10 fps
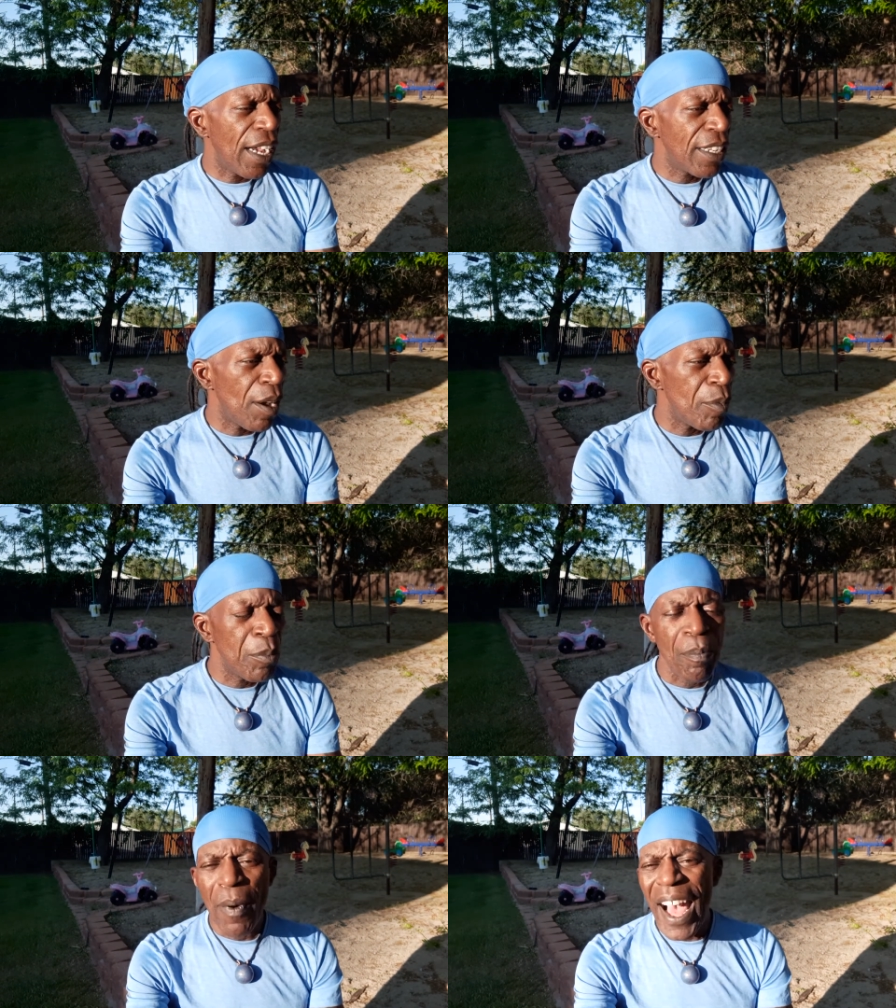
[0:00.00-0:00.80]
coming
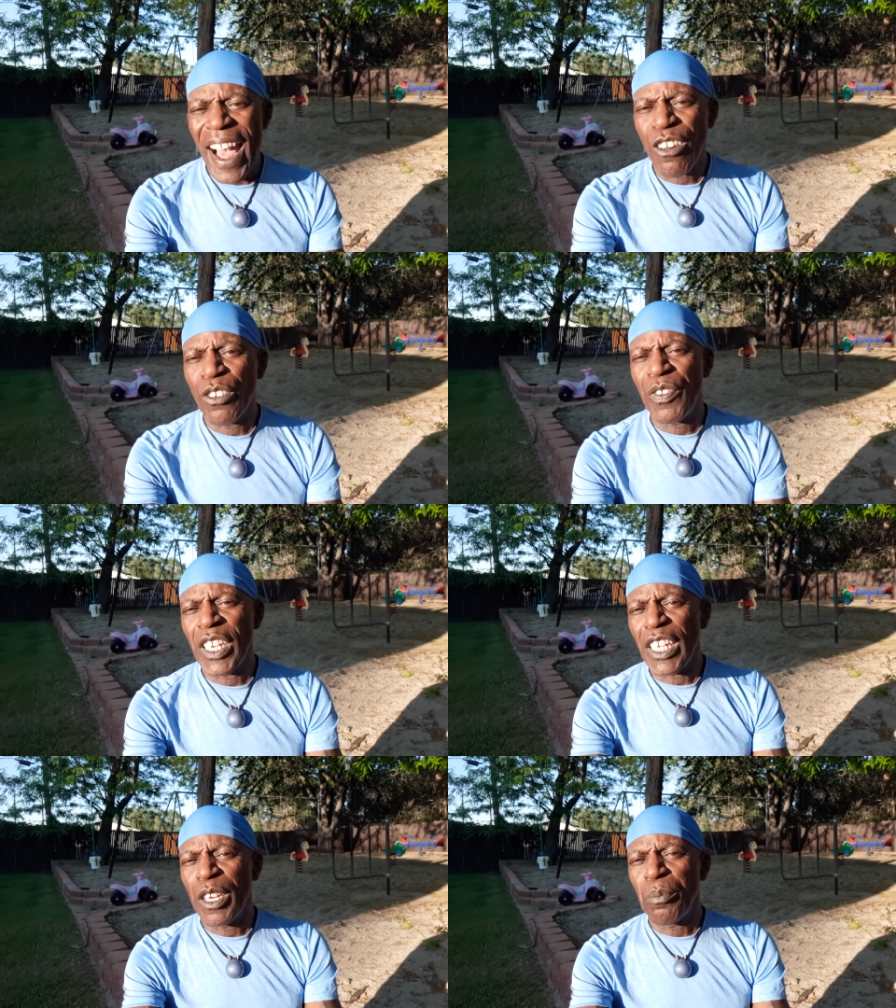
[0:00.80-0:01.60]
out of it
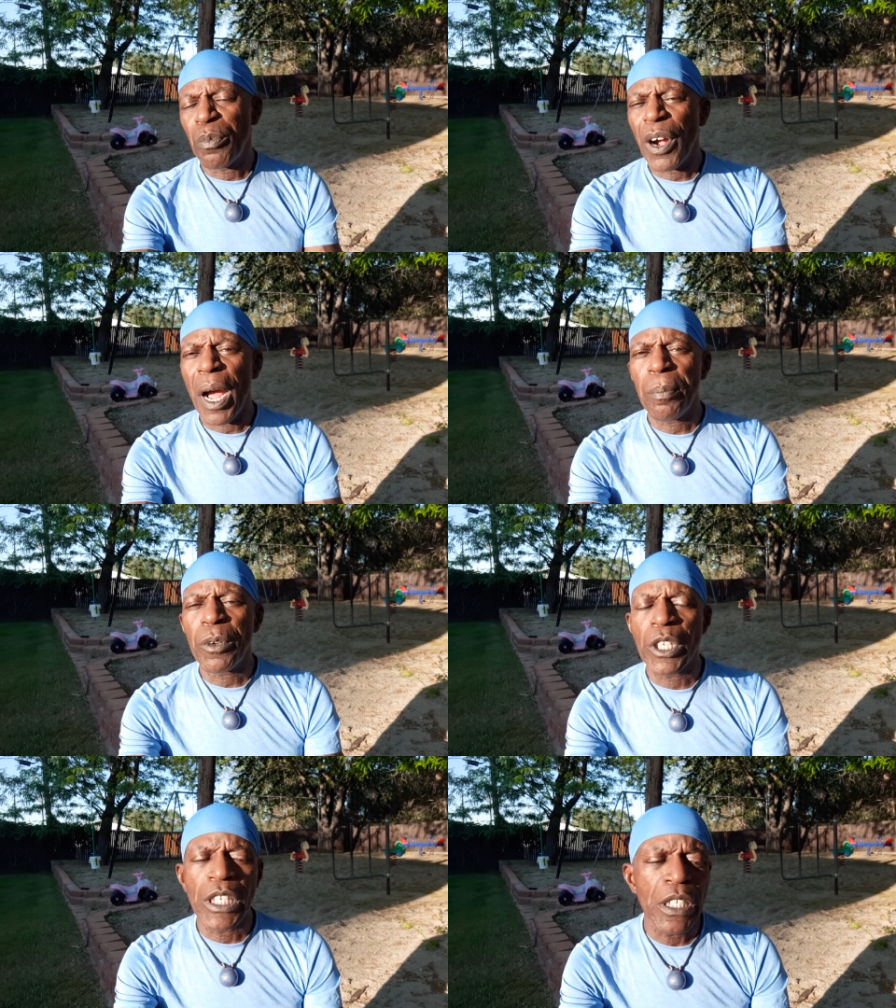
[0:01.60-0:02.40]

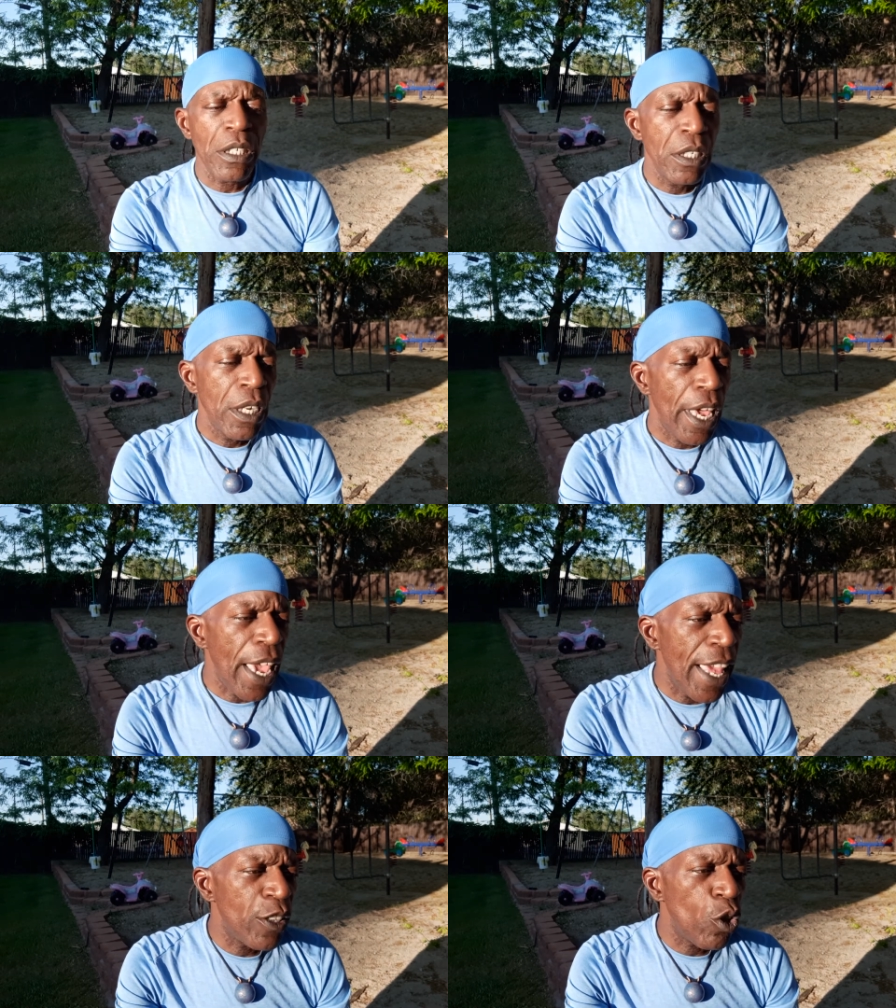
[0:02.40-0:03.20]
improperly,
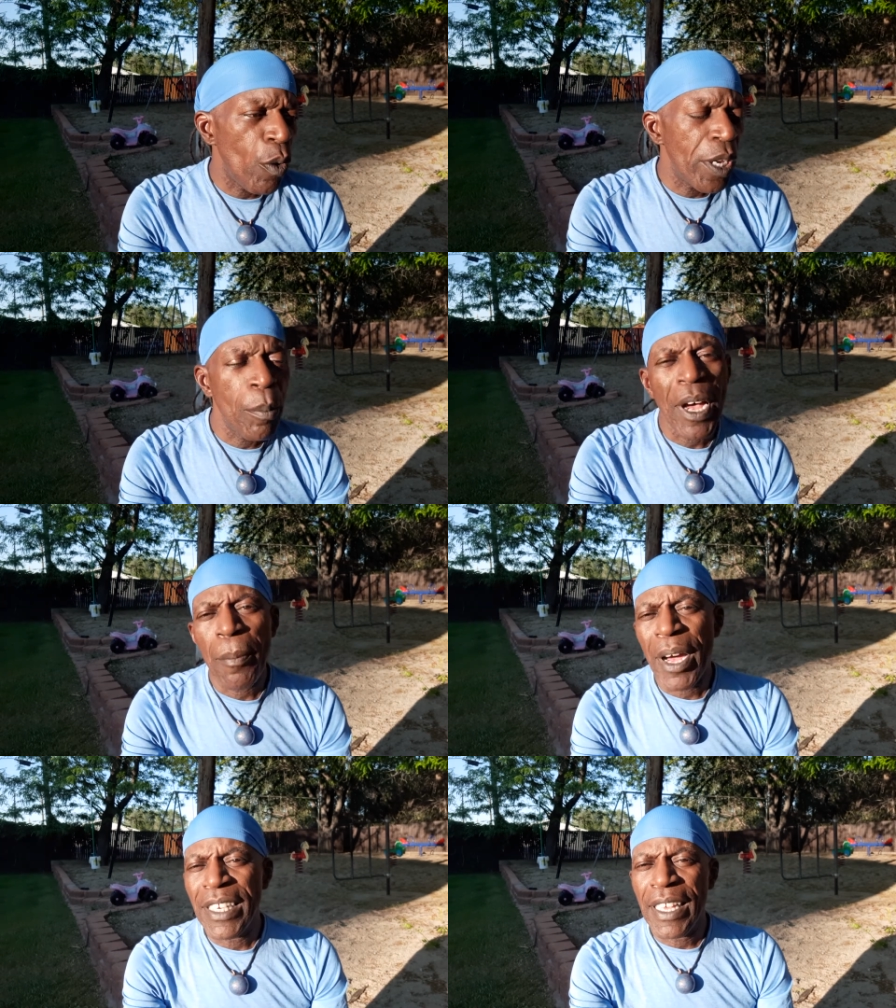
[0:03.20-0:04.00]
and going about
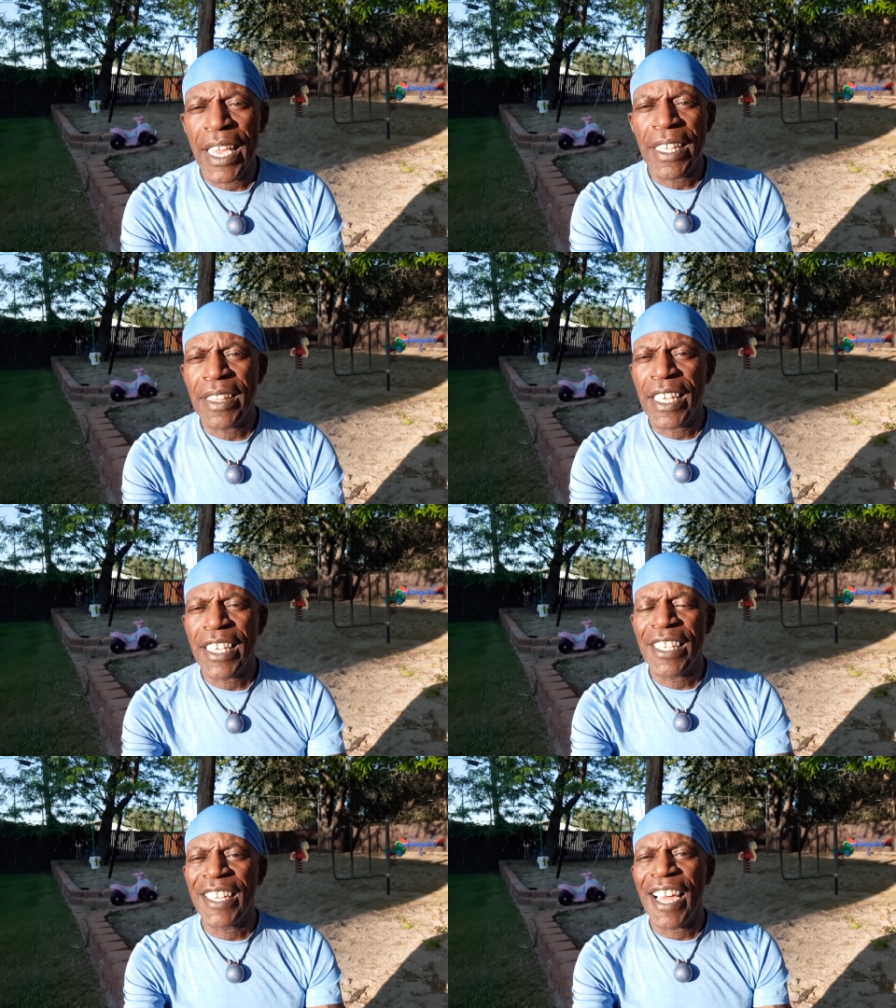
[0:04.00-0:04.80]
my day
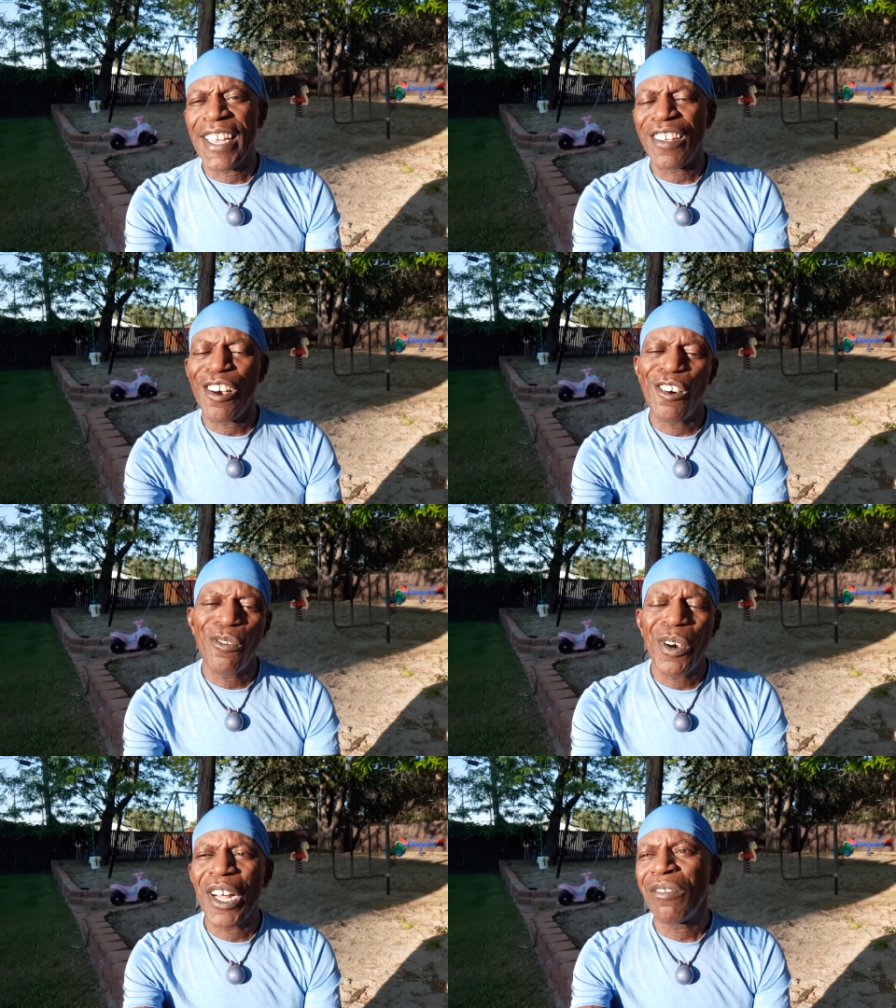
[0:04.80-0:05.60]
thinking that, oh,
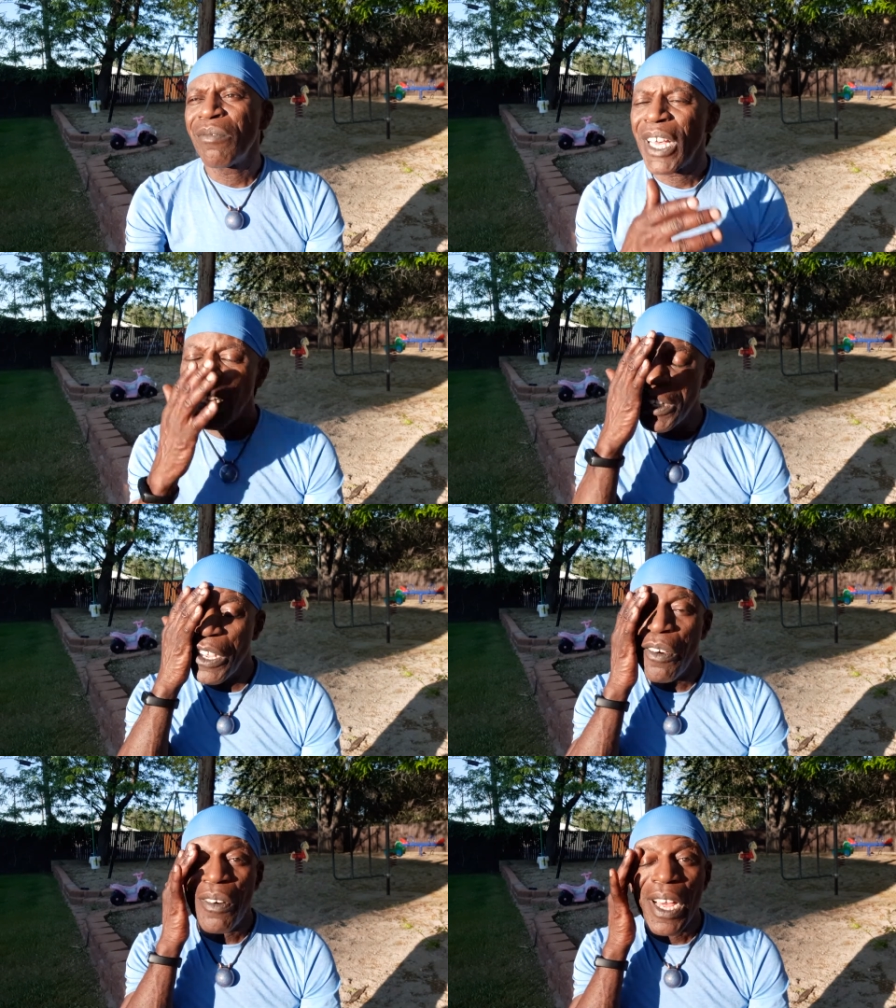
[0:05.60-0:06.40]
well, you know,